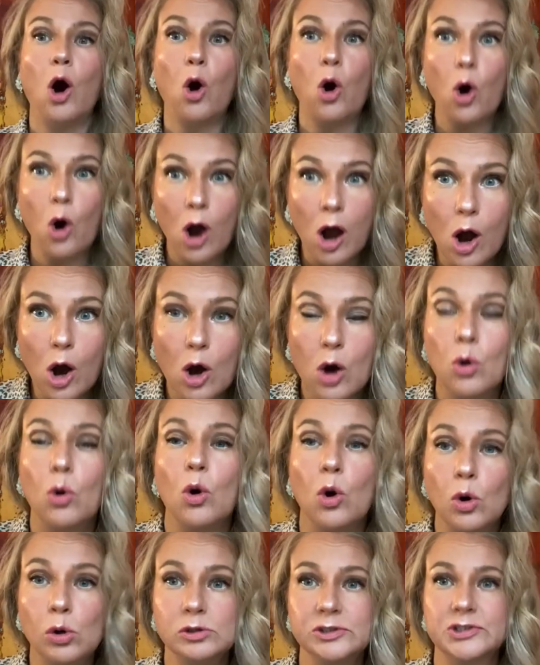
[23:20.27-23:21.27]
Oh,
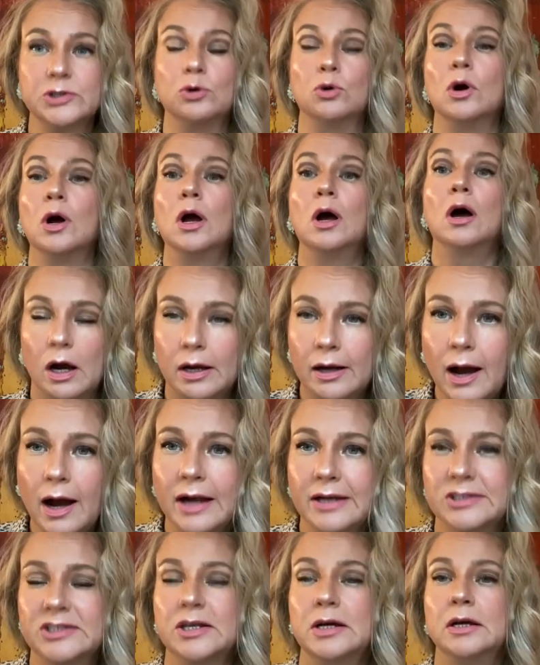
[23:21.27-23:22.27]
also,
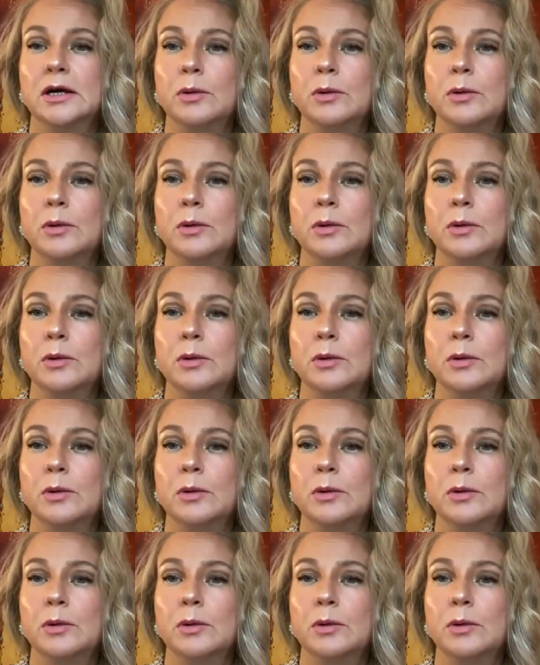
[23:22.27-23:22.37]
guys,